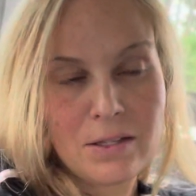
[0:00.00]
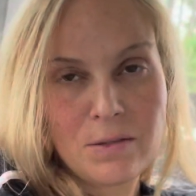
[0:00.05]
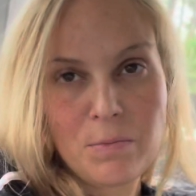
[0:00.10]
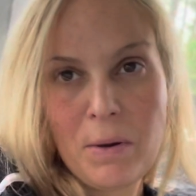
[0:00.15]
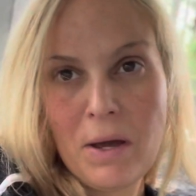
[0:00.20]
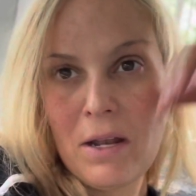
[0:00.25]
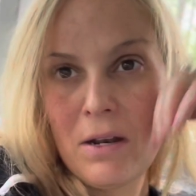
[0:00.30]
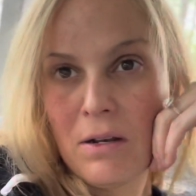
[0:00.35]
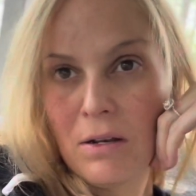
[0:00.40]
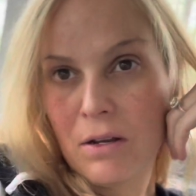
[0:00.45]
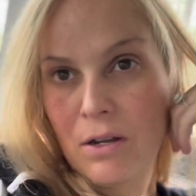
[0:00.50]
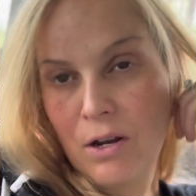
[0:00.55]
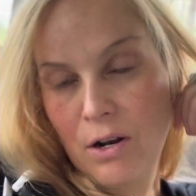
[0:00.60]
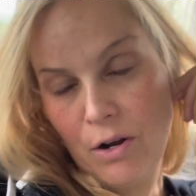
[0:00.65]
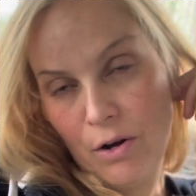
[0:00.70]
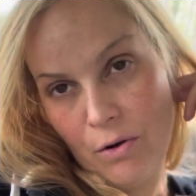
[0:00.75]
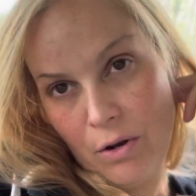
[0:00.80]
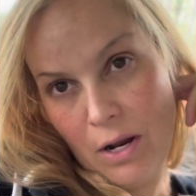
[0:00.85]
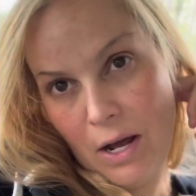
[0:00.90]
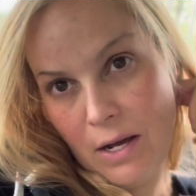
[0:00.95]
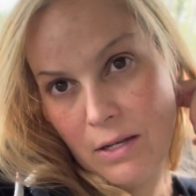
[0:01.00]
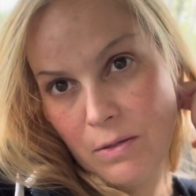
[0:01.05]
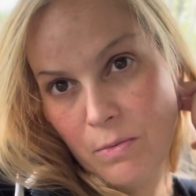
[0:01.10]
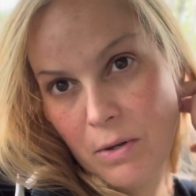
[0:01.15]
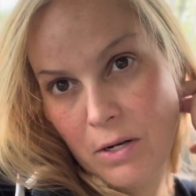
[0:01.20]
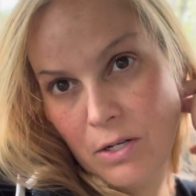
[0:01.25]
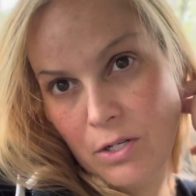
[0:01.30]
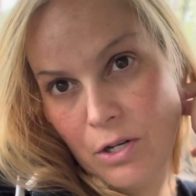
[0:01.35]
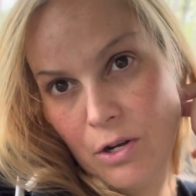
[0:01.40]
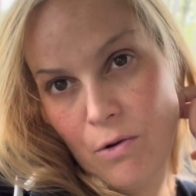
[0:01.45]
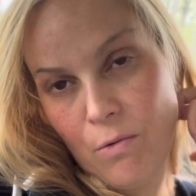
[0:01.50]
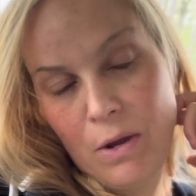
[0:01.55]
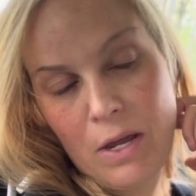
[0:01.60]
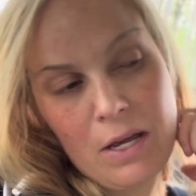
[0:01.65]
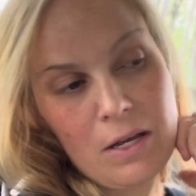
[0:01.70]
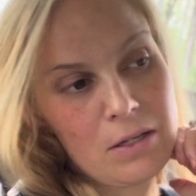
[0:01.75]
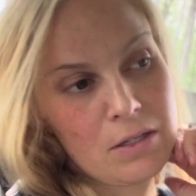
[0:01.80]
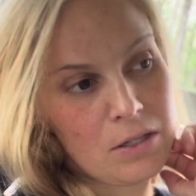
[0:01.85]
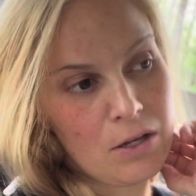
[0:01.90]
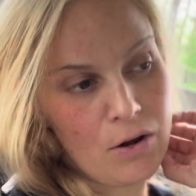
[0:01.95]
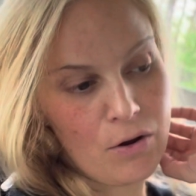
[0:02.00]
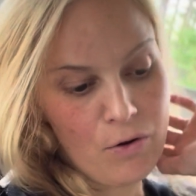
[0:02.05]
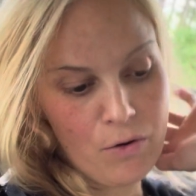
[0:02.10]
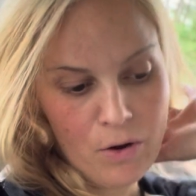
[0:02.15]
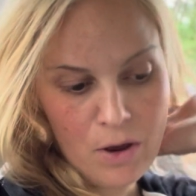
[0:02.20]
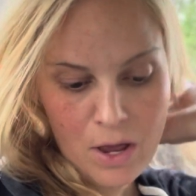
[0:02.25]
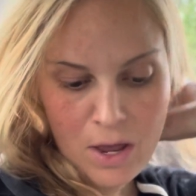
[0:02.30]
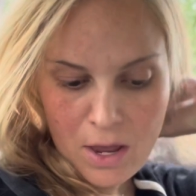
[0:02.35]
been, you know, it has been 2 weeks, so,